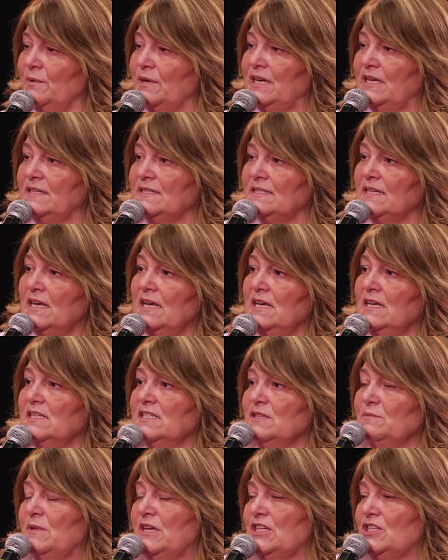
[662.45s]
else,
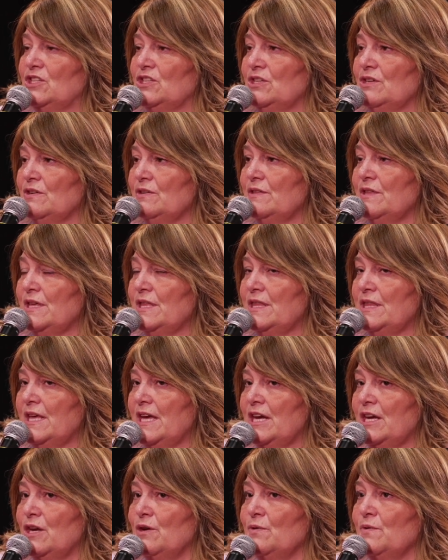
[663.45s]
to make sure that
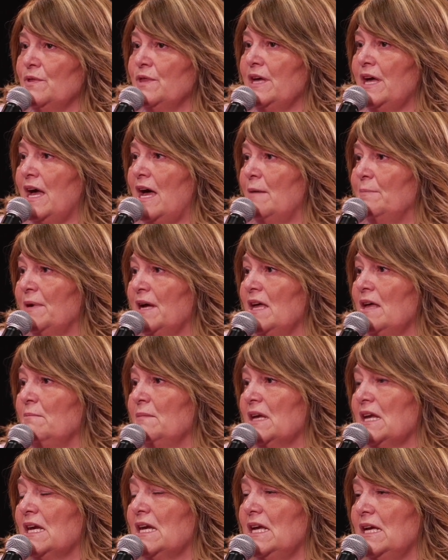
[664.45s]
they know the
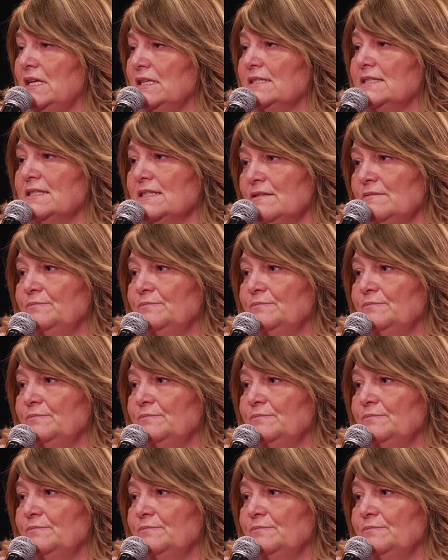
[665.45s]
upcoming needs.